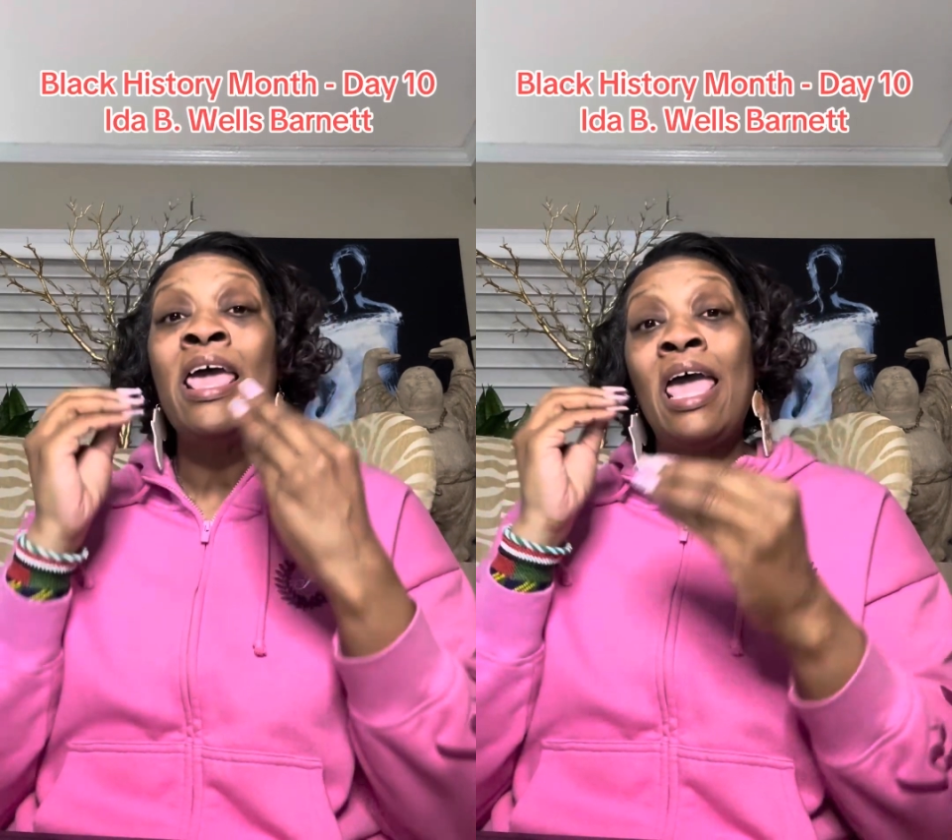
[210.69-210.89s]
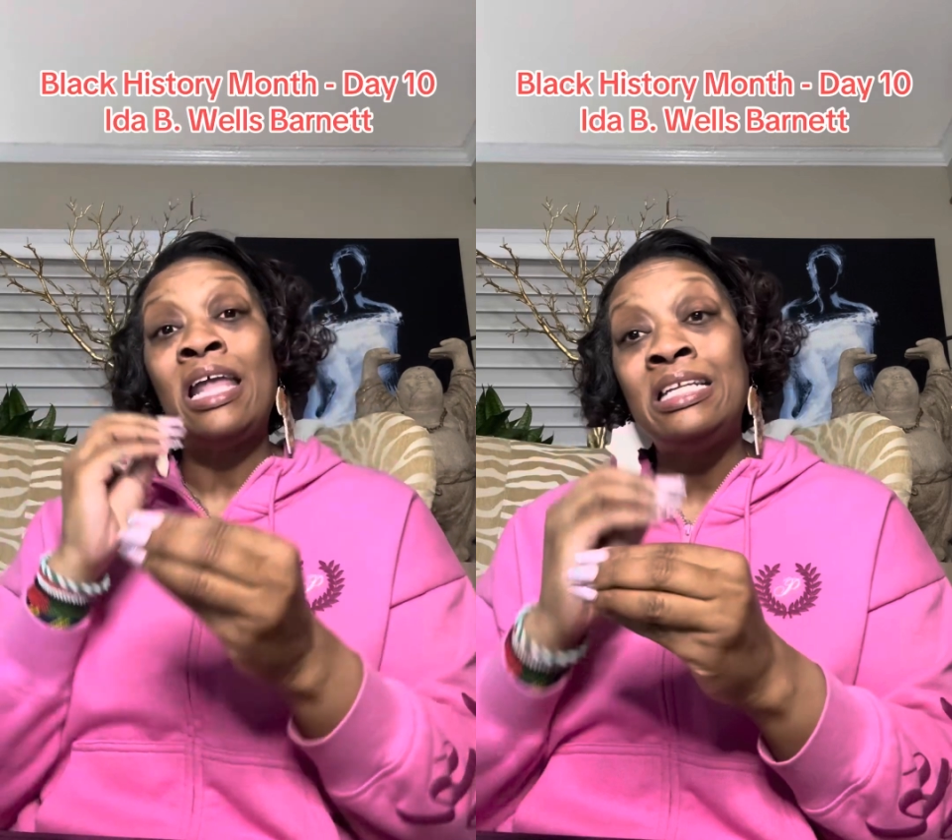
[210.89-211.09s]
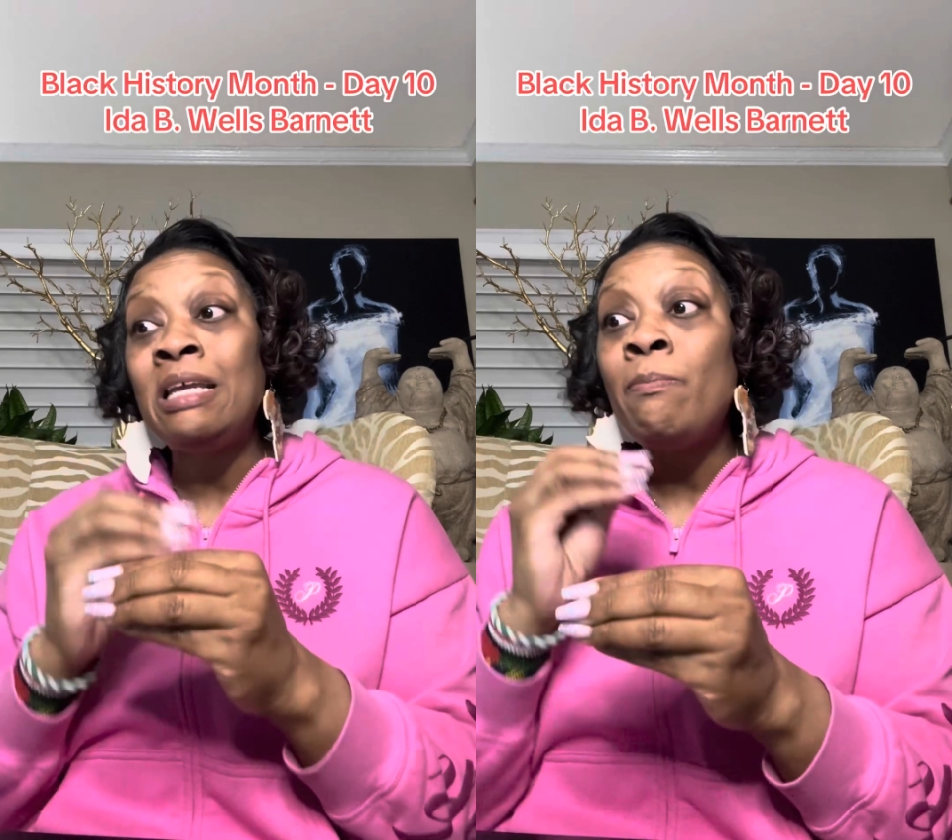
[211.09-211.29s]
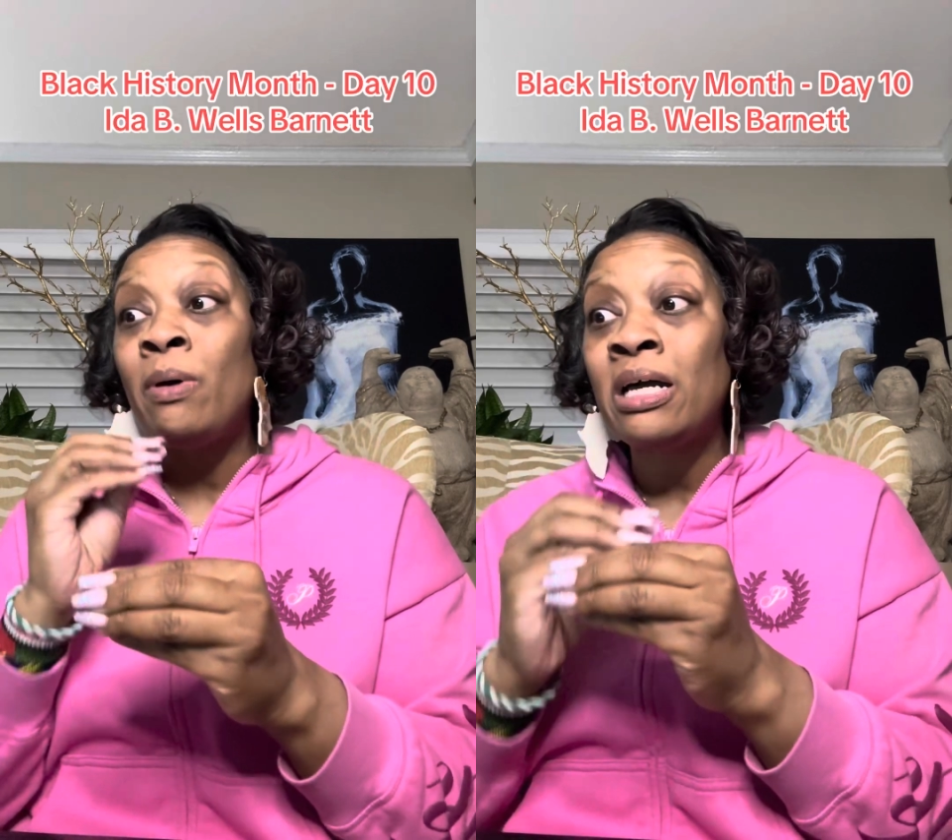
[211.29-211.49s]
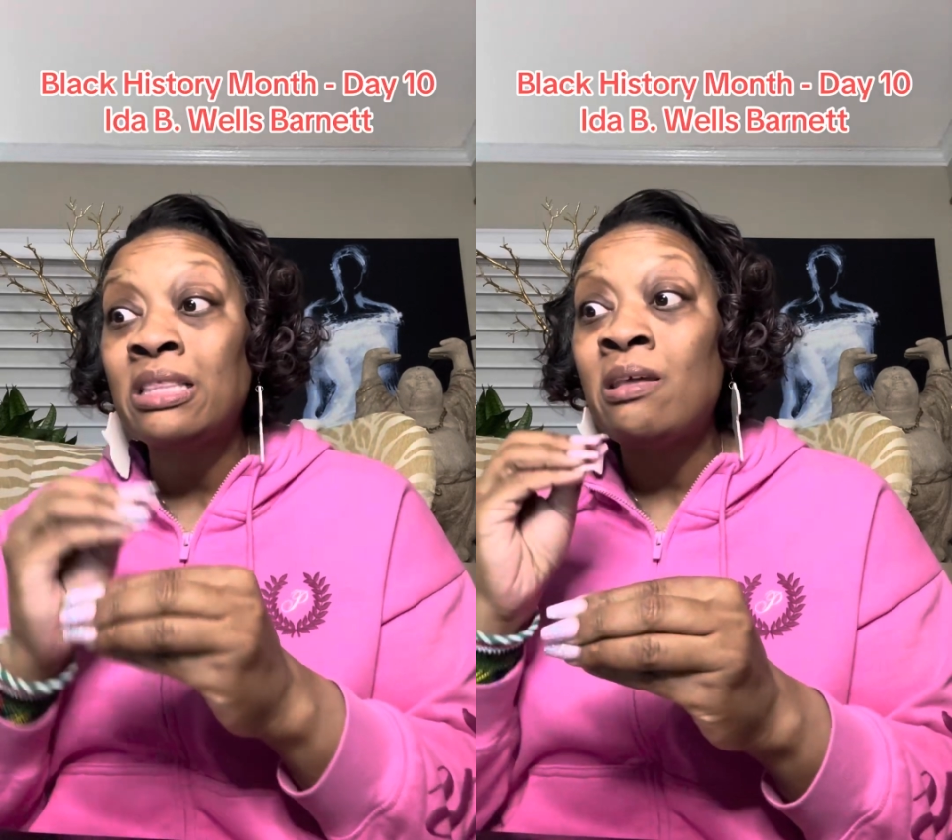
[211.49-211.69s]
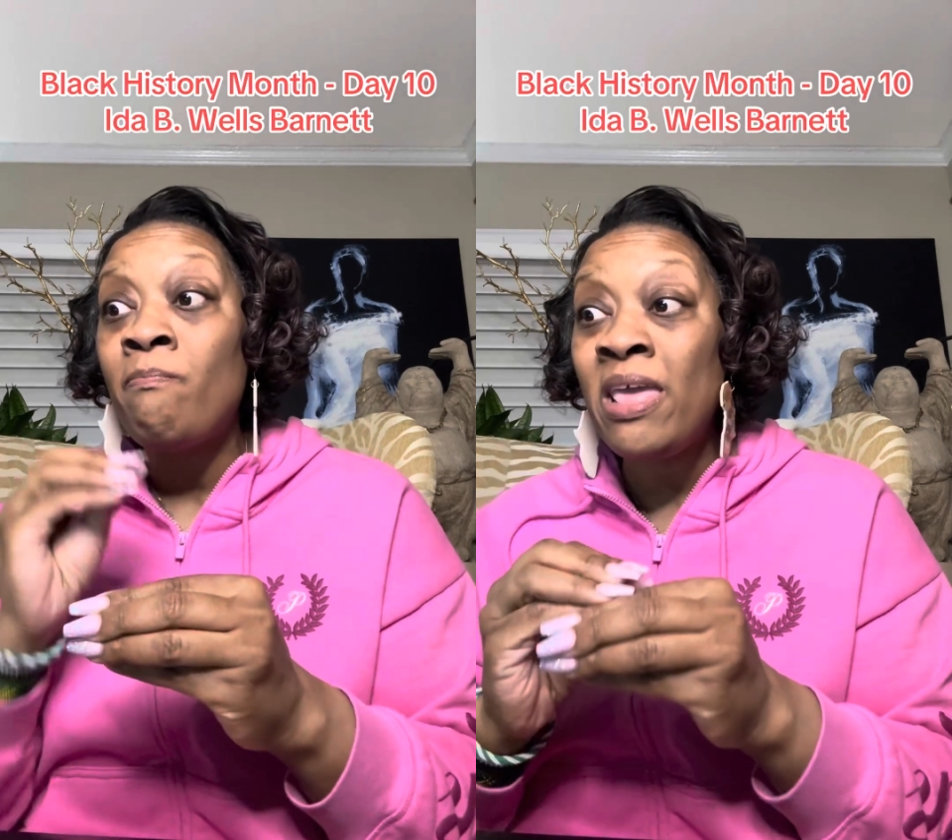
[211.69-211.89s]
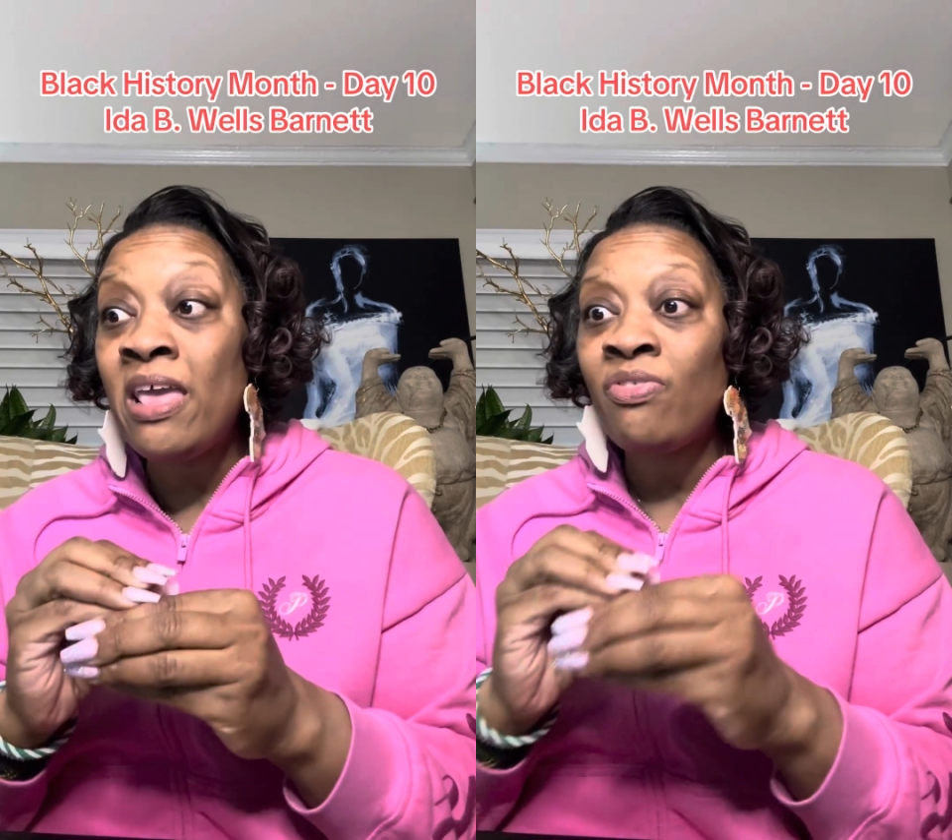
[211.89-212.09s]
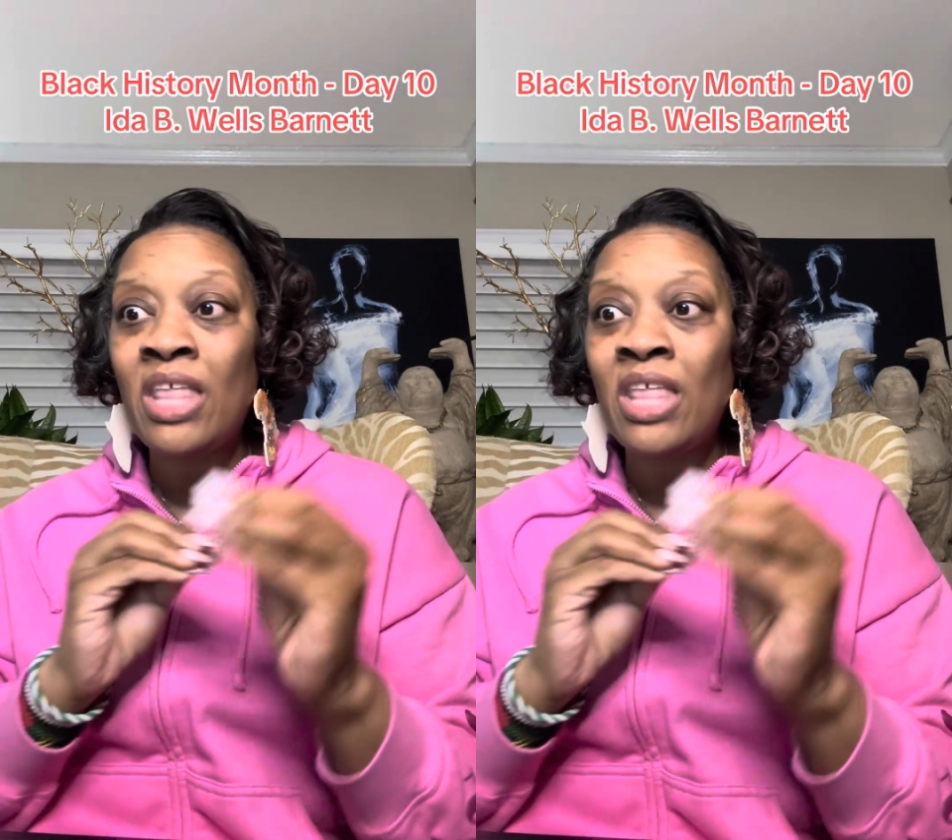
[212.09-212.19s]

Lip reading: and debunked the myth